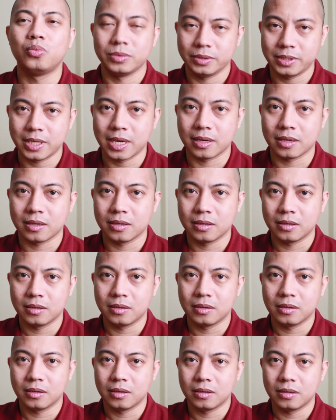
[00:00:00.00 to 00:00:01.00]
yeah.
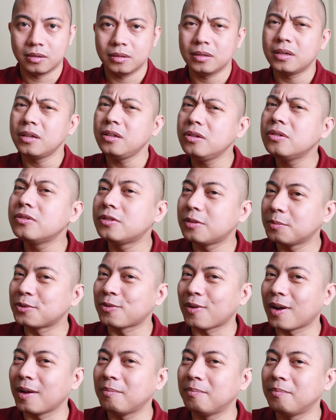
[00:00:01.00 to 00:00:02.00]
Can you
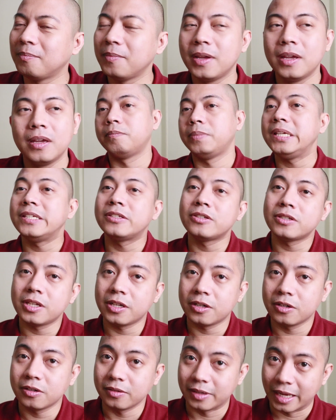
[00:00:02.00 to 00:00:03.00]
subscribe? Please
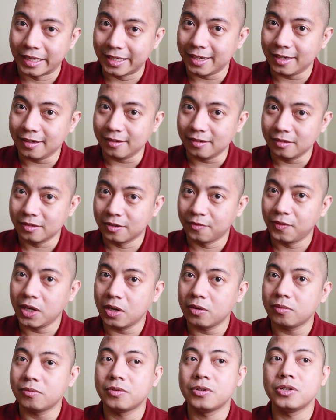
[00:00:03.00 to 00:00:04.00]
consider liking the
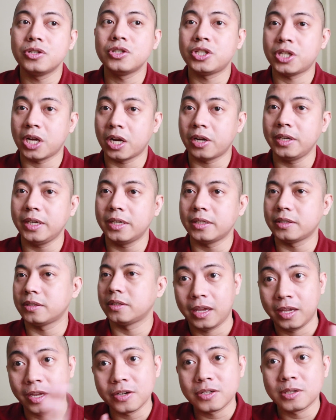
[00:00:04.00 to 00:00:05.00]
video, sharing it.
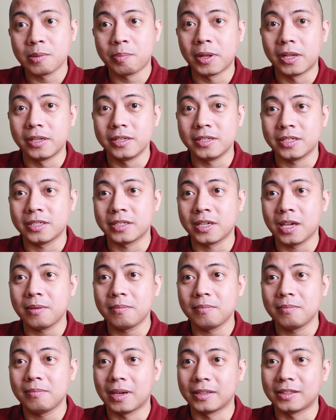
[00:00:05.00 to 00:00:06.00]
Here's the policy
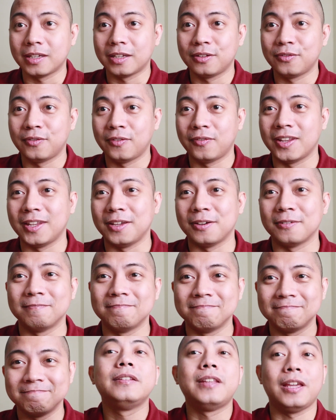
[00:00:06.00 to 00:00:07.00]
skim at the end of the video.
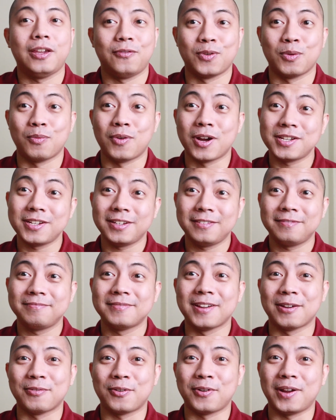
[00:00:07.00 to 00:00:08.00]
Thank you for watching.
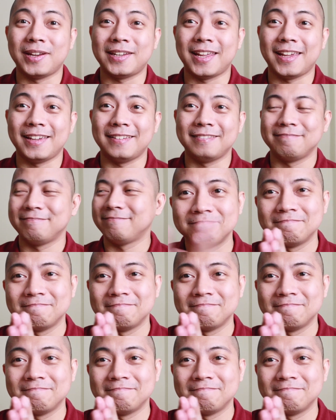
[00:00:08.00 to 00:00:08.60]
Have a great day.